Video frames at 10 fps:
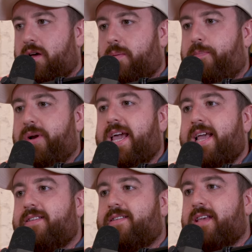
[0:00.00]
But it
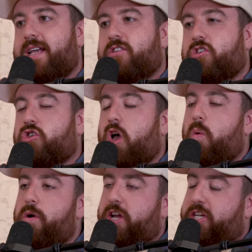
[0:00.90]
is. It's
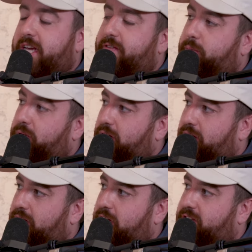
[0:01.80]
so unachievable.
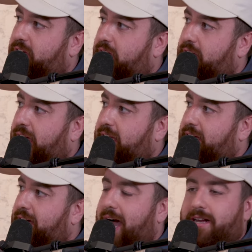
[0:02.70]

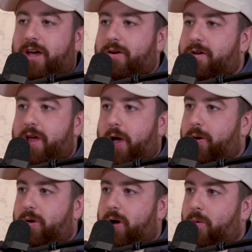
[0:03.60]
I don't
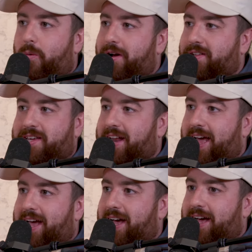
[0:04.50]
know where it's going
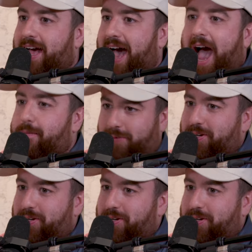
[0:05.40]
to, how it would